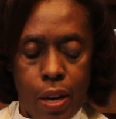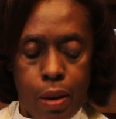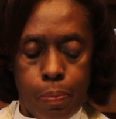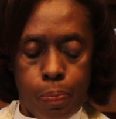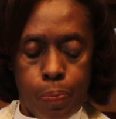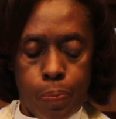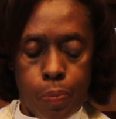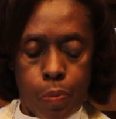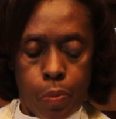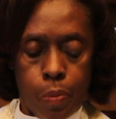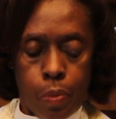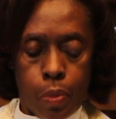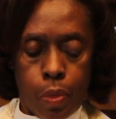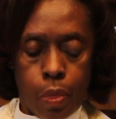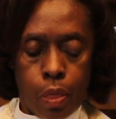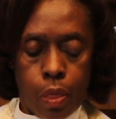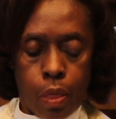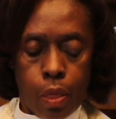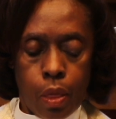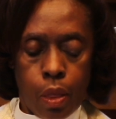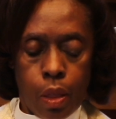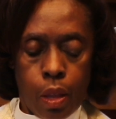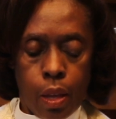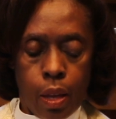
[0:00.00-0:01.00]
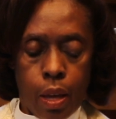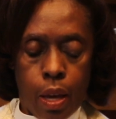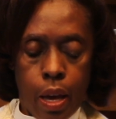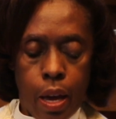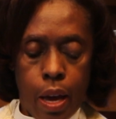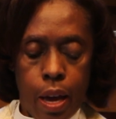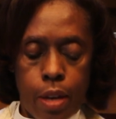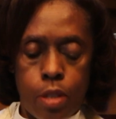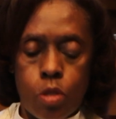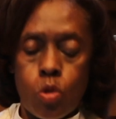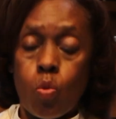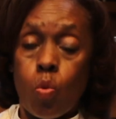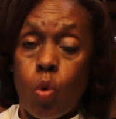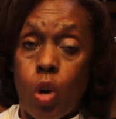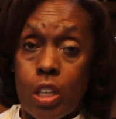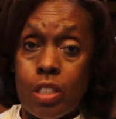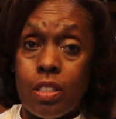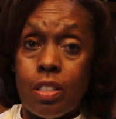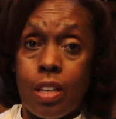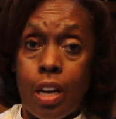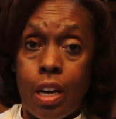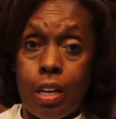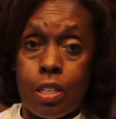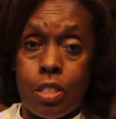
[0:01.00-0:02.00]
them as
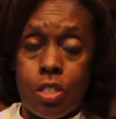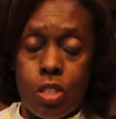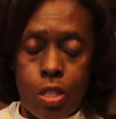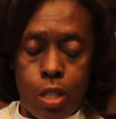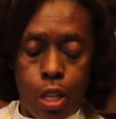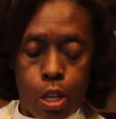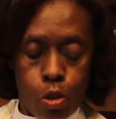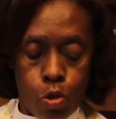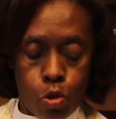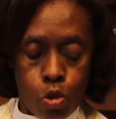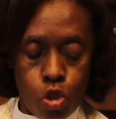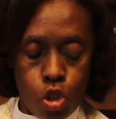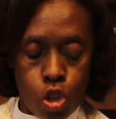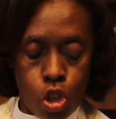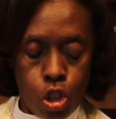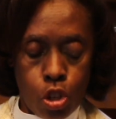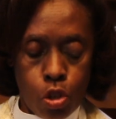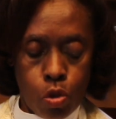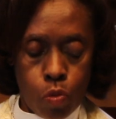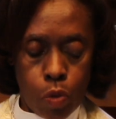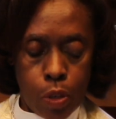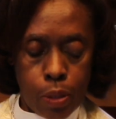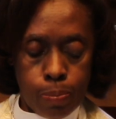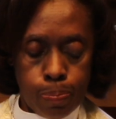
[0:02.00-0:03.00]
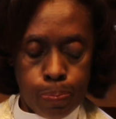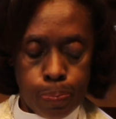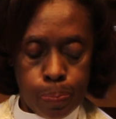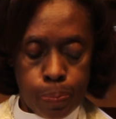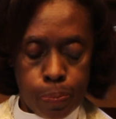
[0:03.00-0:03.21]
one does little children.